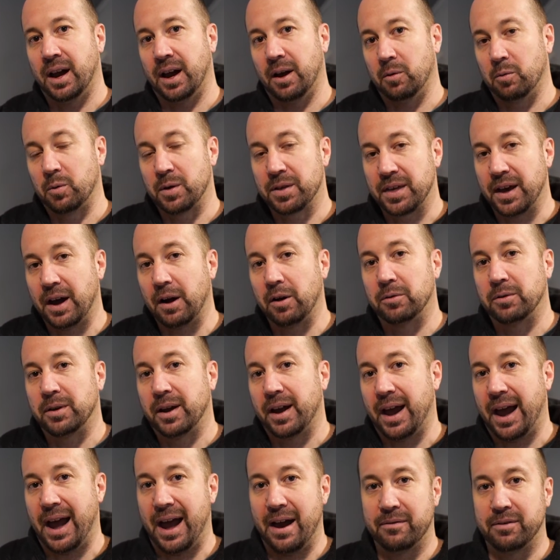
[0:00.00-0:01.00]
without
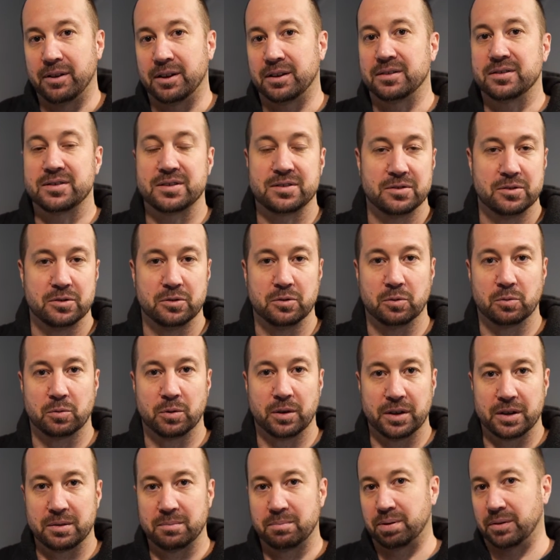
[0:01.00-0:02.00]
having to
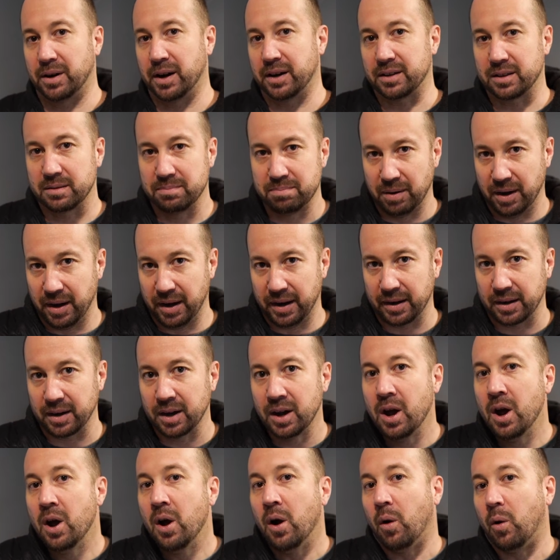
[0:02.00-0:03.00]
really break the bank
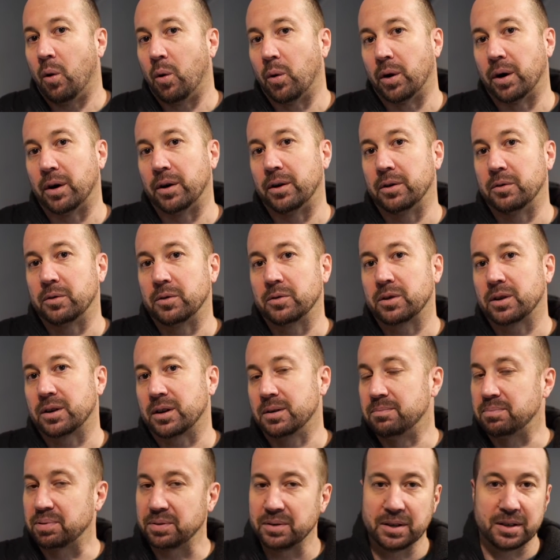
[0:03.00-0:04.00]
or
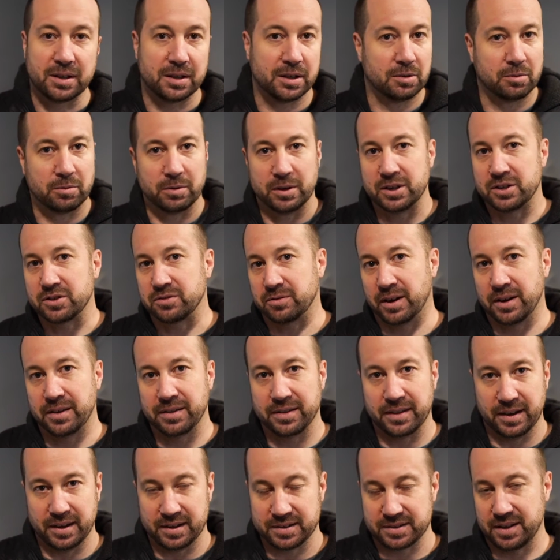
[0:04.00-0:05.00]
completely retrain
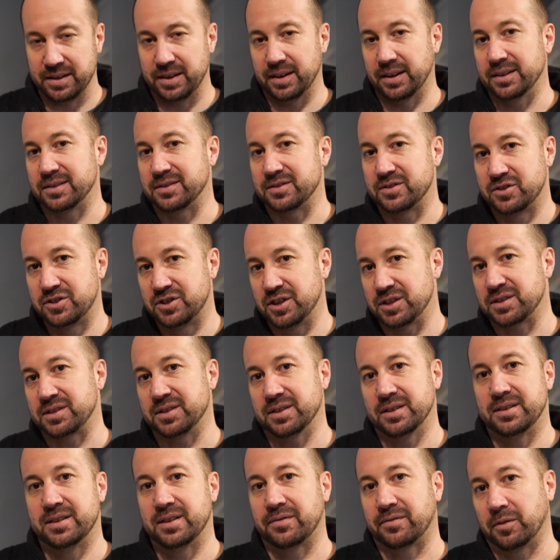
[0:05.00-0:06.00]
things. I think it's just
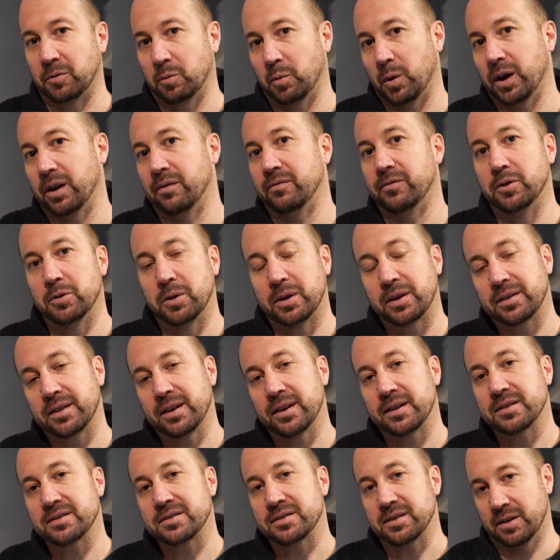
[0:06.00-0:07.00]
a different way of doing
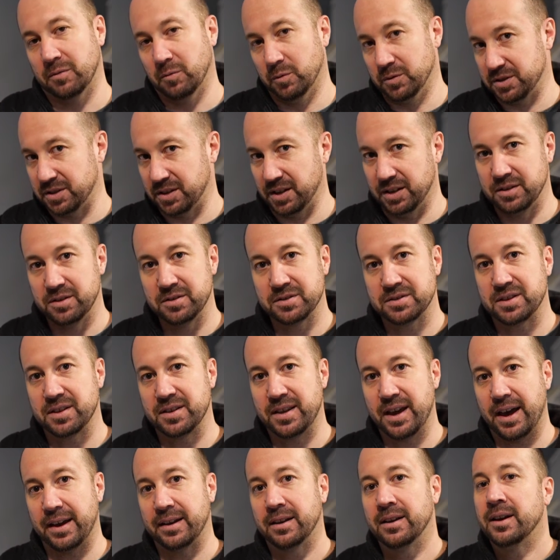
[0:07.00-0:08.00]
things. And once you get used to
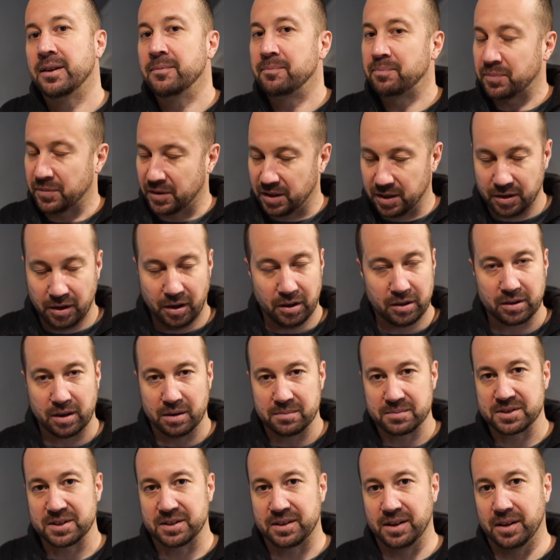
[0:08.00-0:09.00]
that, it all
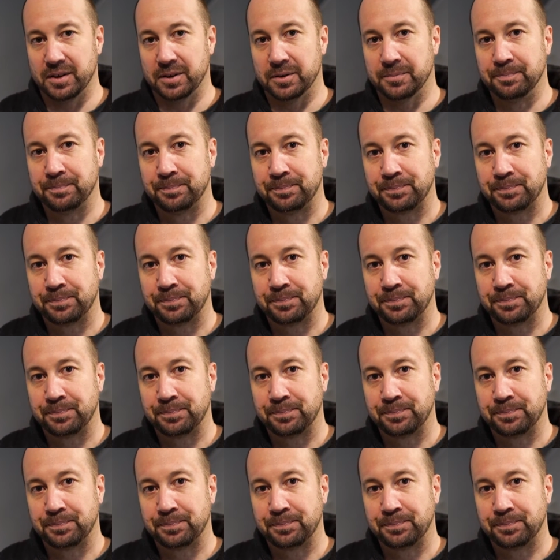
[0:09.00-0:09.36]
comes together.